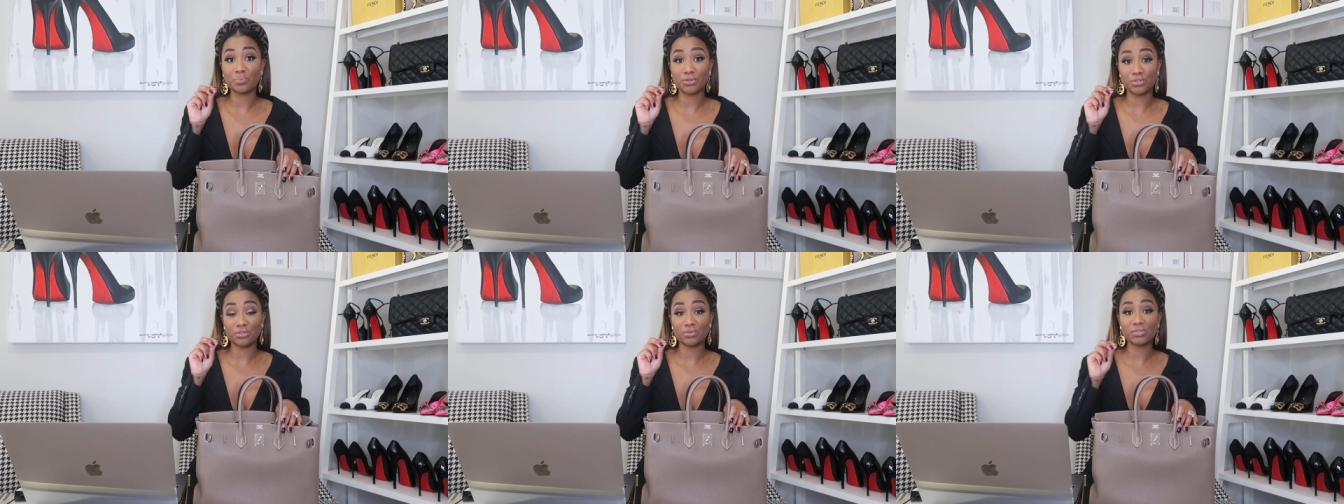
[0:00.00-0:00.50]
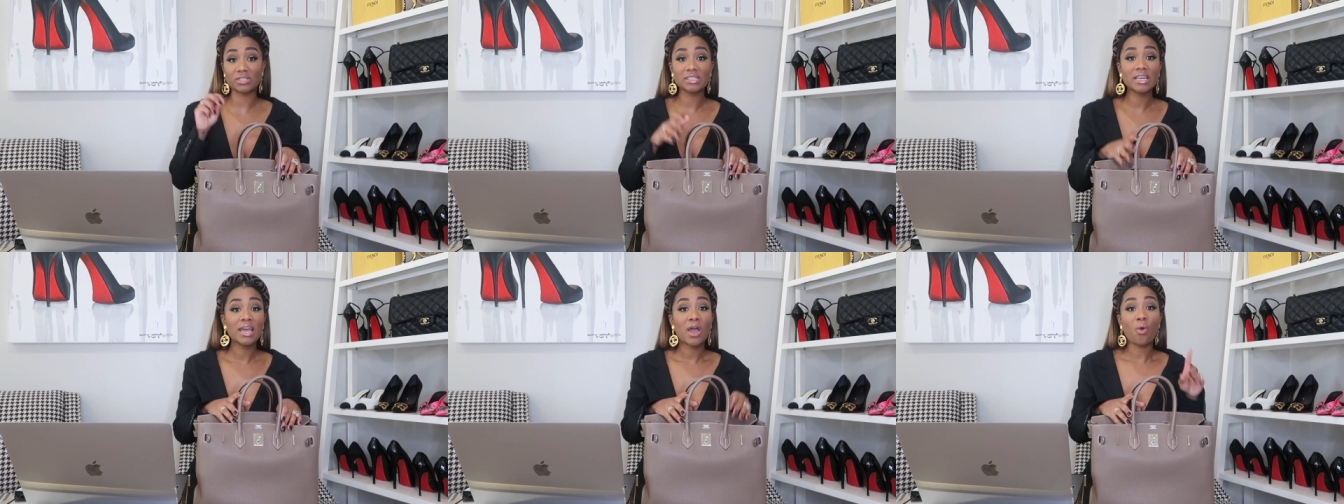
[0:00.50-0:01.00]
produce.
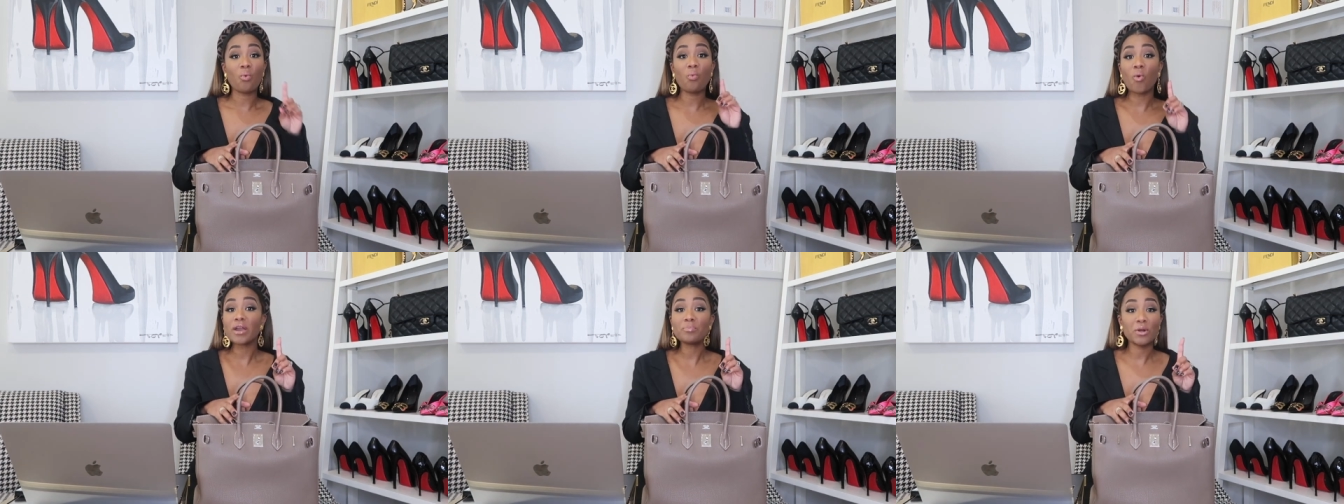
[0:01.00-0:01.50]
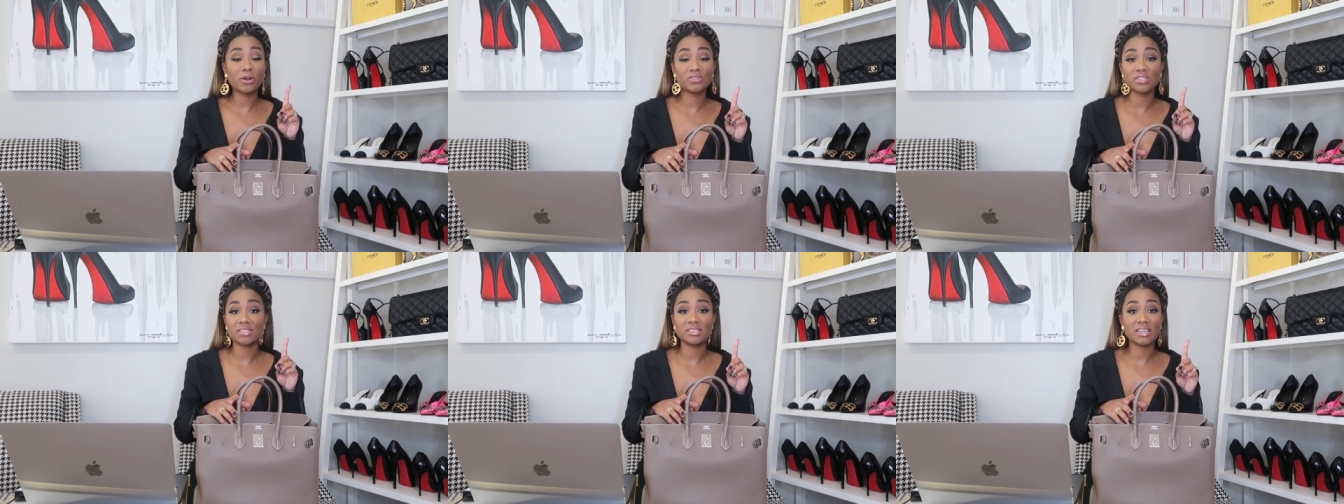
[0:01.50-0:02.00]
One
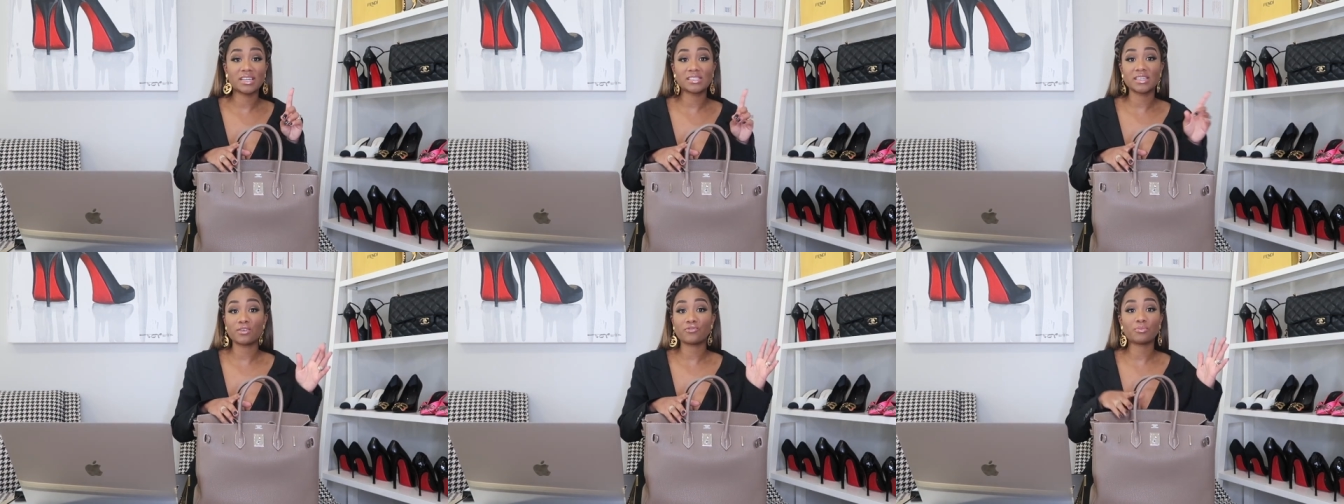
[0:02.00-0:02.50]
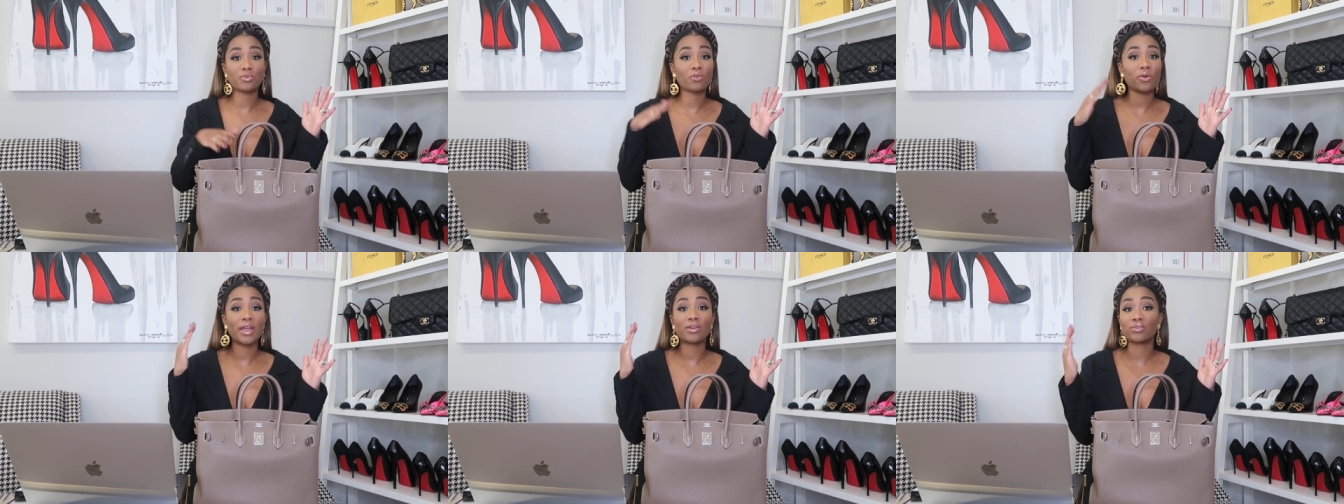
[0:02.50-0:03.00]
person does it from
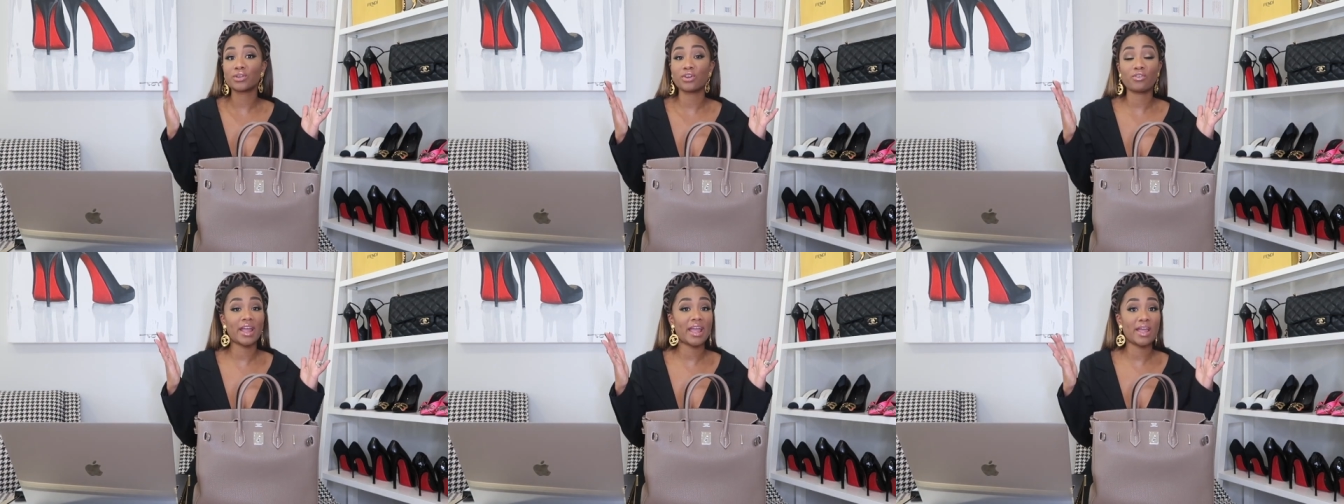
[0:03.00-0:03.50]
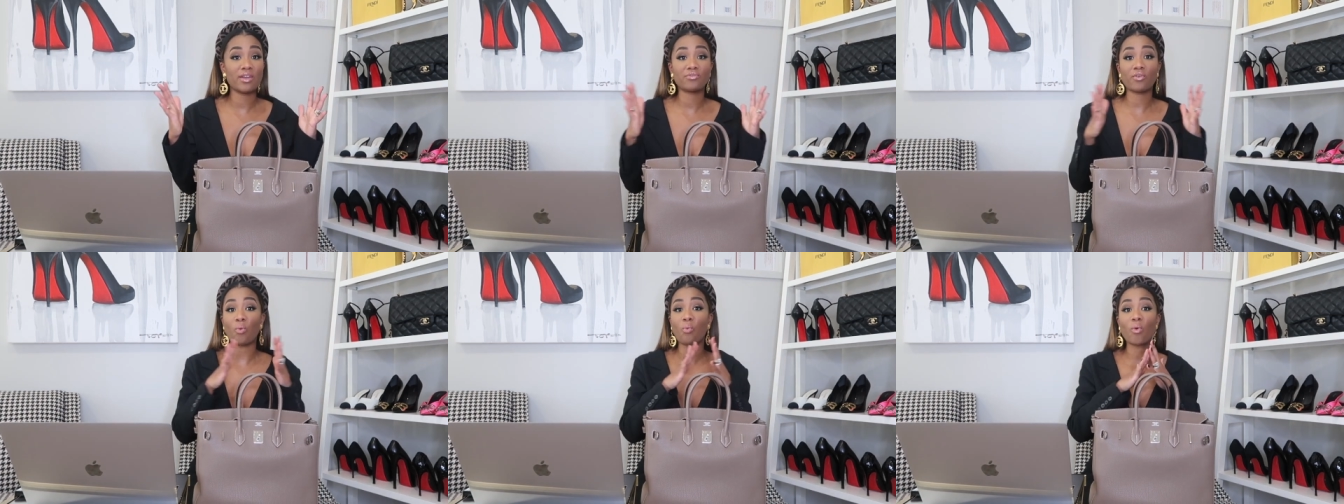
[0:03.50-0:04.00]
cradle to
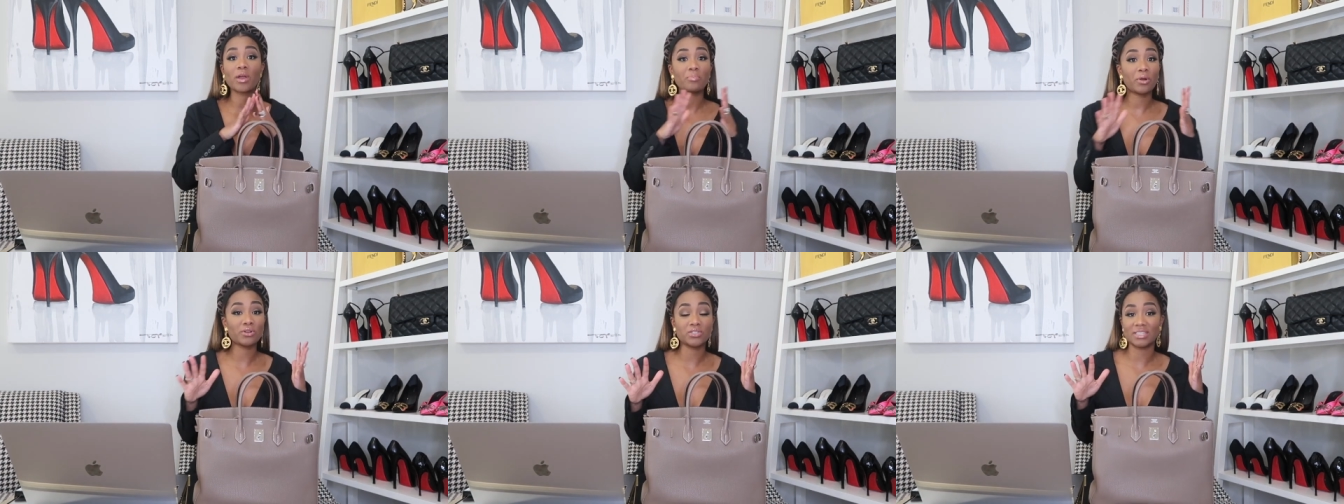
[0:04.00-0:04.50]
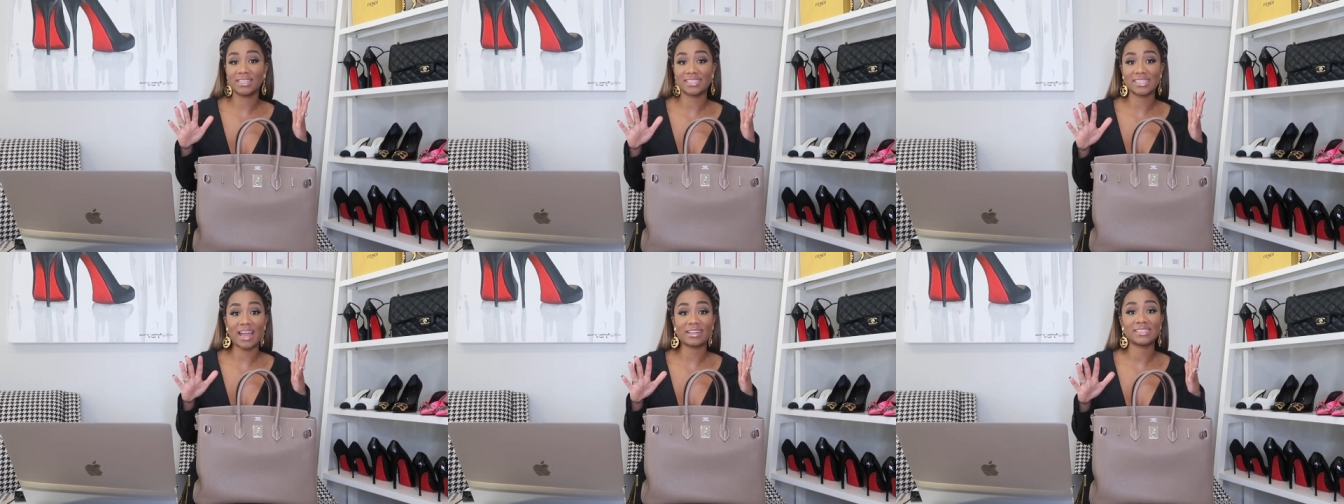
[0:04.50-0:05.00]
grave. One person
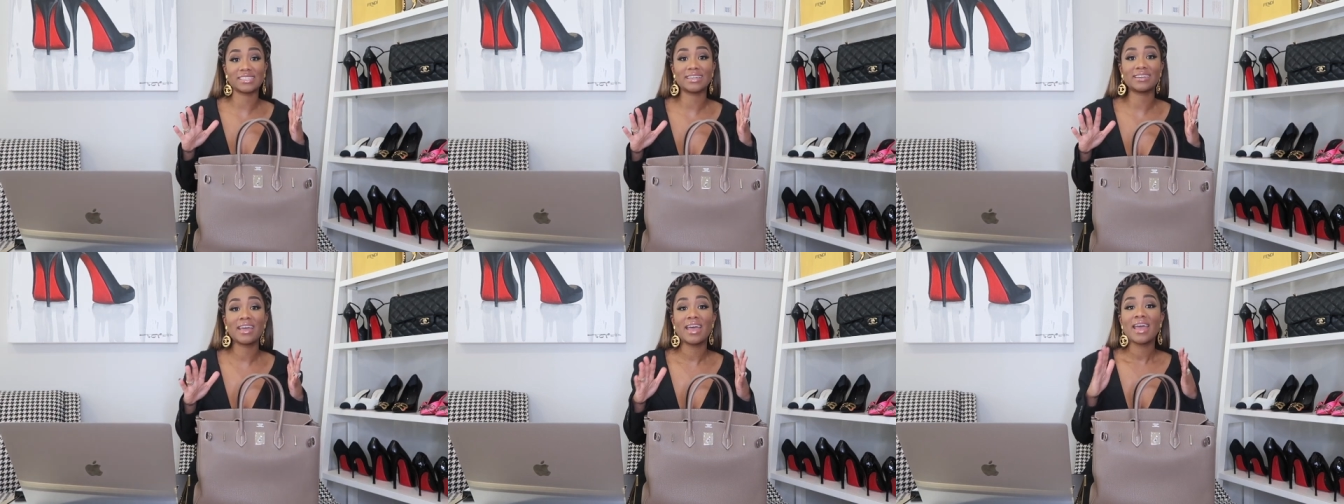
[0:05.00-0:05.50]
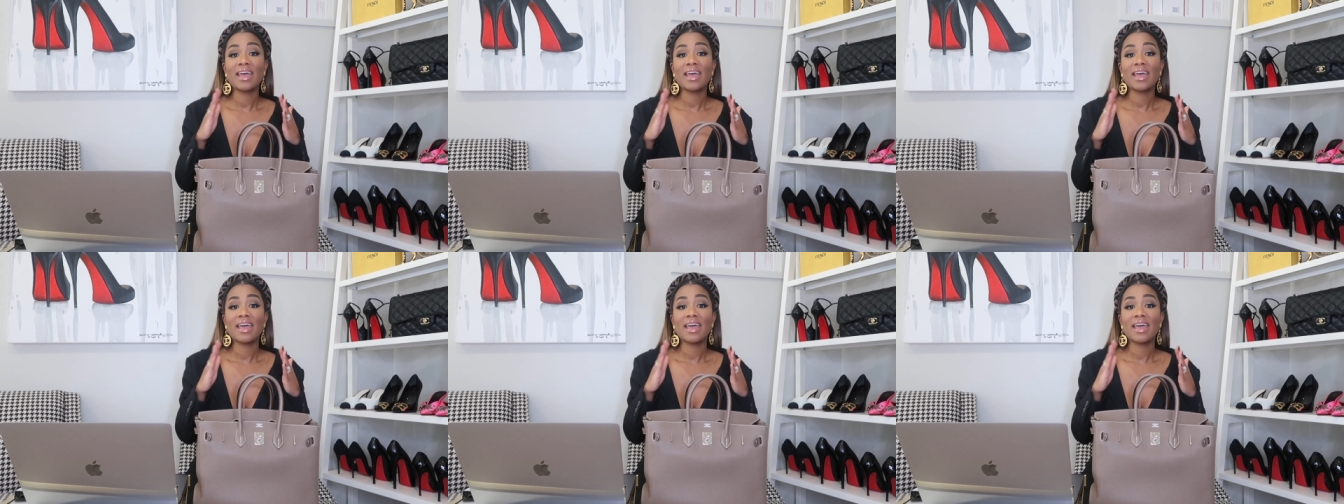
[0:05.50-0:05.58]
designs it.